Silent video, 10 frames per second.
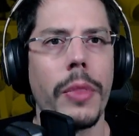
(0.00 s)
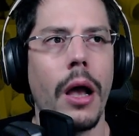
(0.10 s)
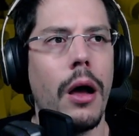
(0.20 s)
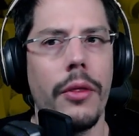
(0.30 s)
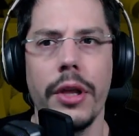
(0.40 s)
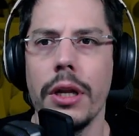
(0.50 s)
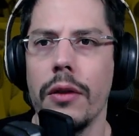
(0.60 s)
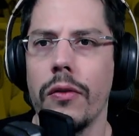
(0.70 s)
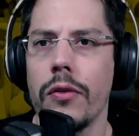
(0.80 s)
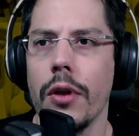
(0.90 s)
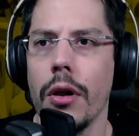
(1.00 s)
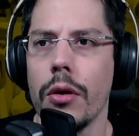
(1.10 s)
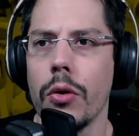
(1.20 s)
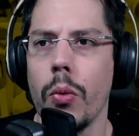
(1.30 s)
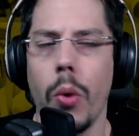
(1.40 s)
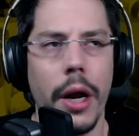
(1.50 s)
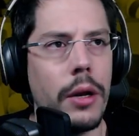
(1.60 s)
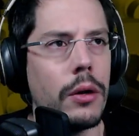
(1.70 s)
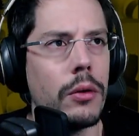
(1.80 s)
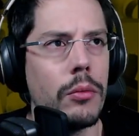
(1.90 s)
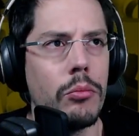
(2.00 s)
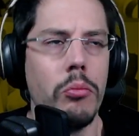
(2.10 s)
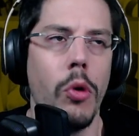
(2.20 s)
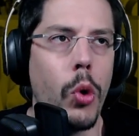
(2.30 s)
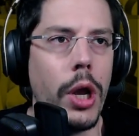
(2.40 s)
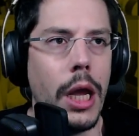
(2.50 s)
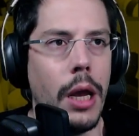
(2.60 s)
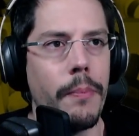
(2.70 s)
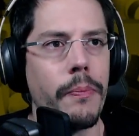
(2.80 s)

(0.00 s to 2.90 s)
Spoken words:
I think that's still quite okay.